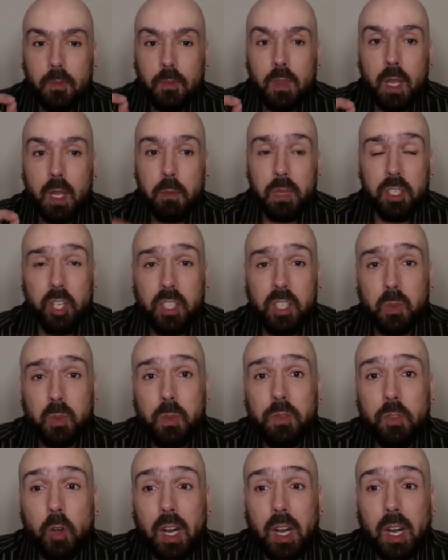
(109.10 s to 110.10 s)
But just
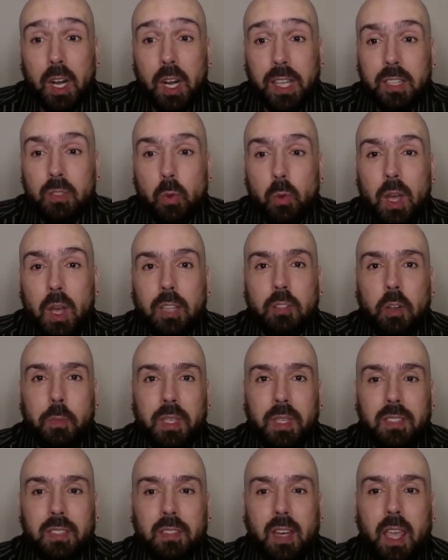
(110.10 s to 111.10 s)
before I get into our
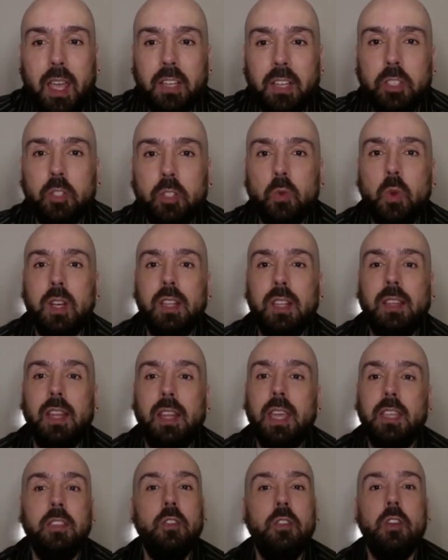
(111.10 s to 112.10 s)
topic today, I just want to
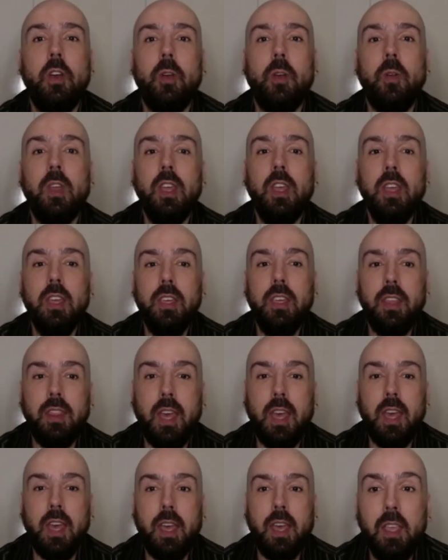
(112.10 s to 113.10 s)
let you know
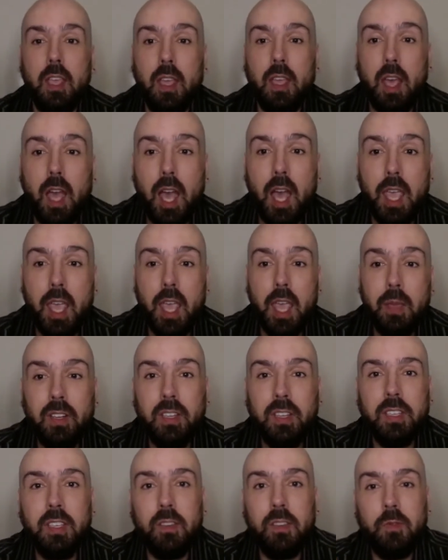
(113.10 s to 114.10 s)
that I am
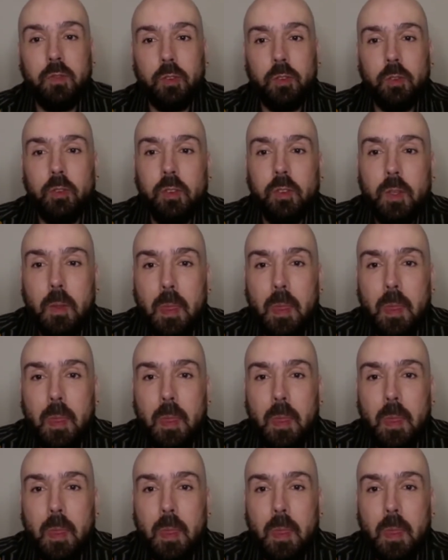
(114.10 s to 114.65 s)
going to give you